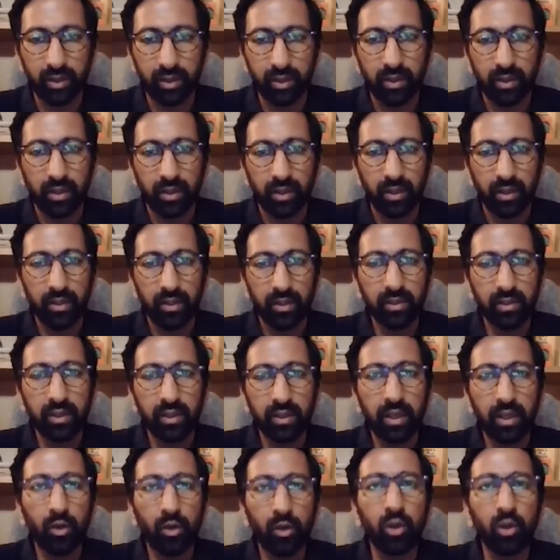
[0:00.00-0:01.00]
It is in their
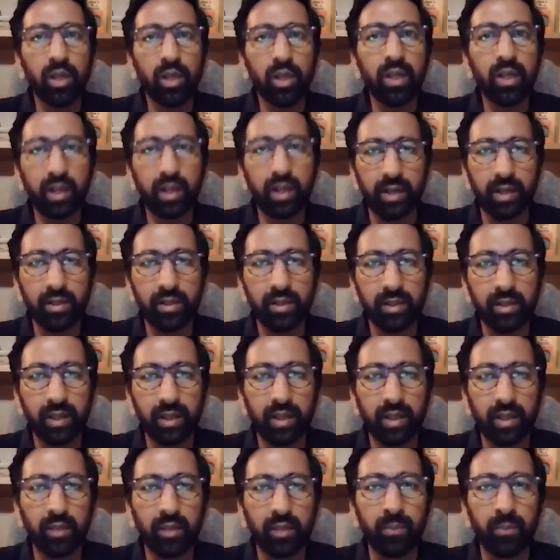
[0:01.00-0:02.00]
own interest that the
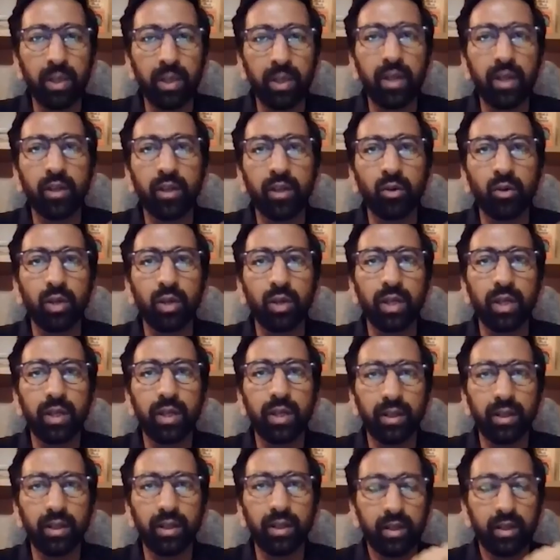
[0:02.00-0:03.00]
builder only
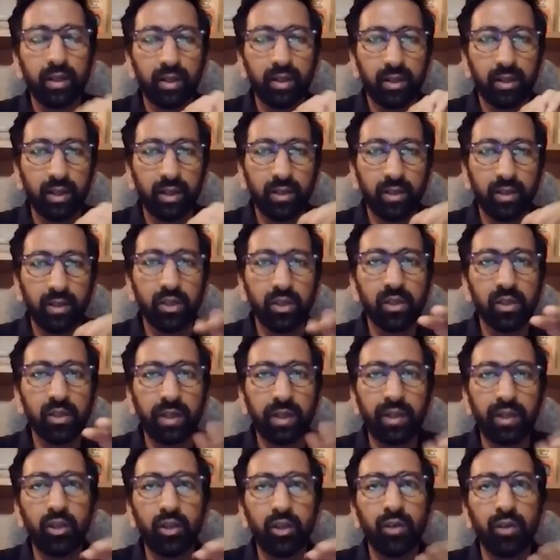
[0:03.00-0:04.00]
touches any
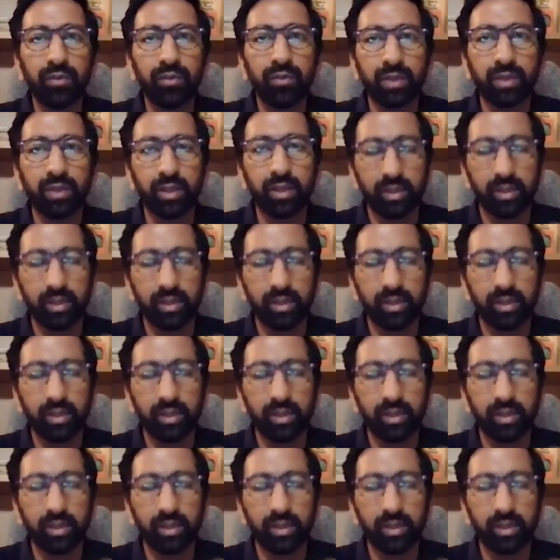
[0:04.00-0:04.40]
of this.